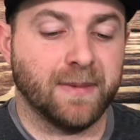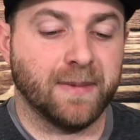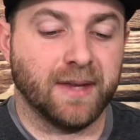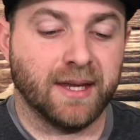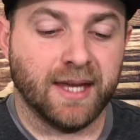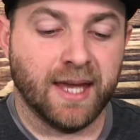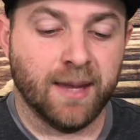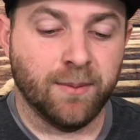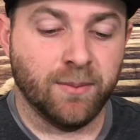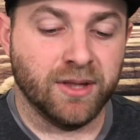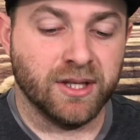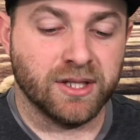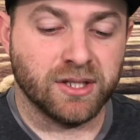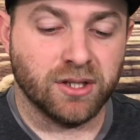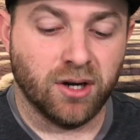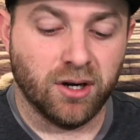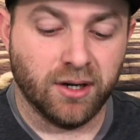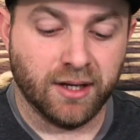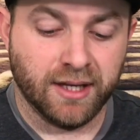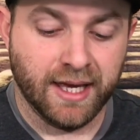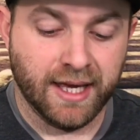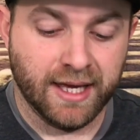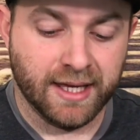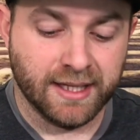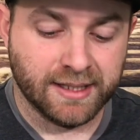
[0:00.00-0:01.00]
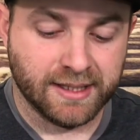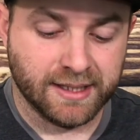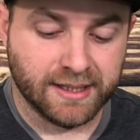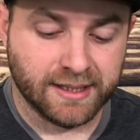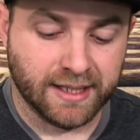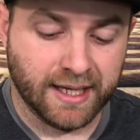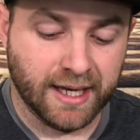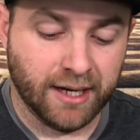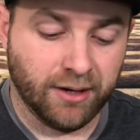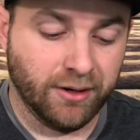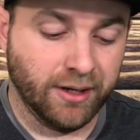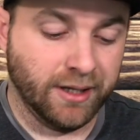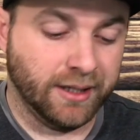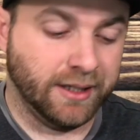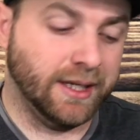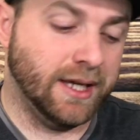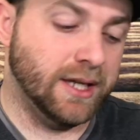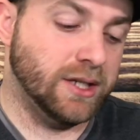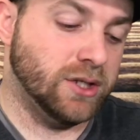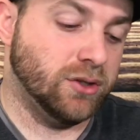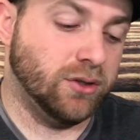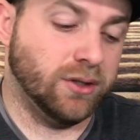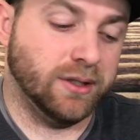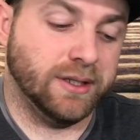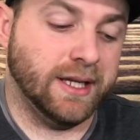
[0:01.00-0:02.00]
came in this hard case, this carrying
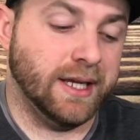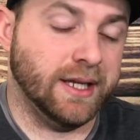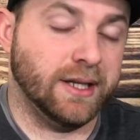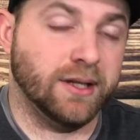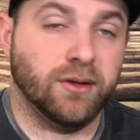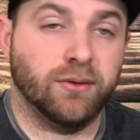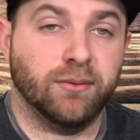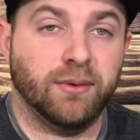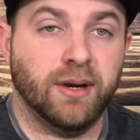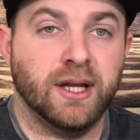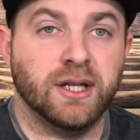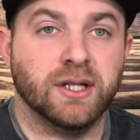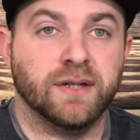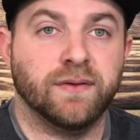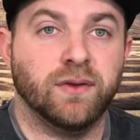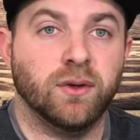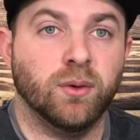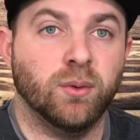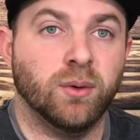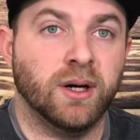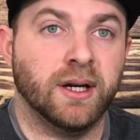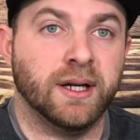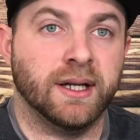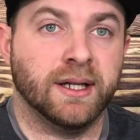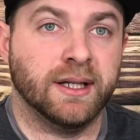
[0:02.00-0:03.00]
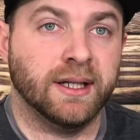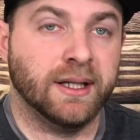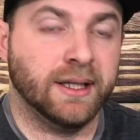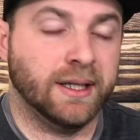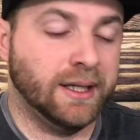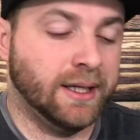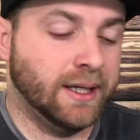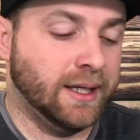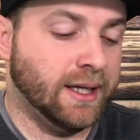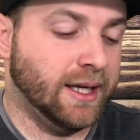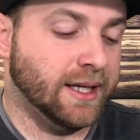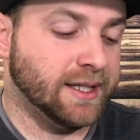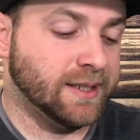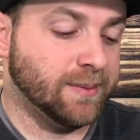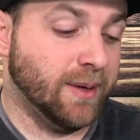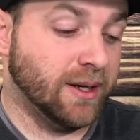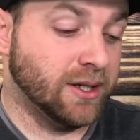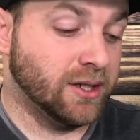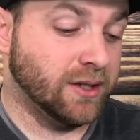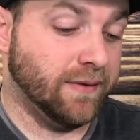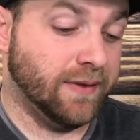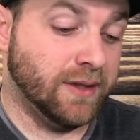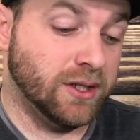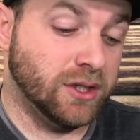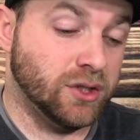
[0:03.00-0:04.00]
case you could take to the range if you wanted,
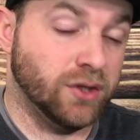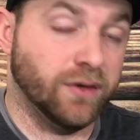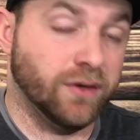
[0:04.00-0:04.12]
especially if this is your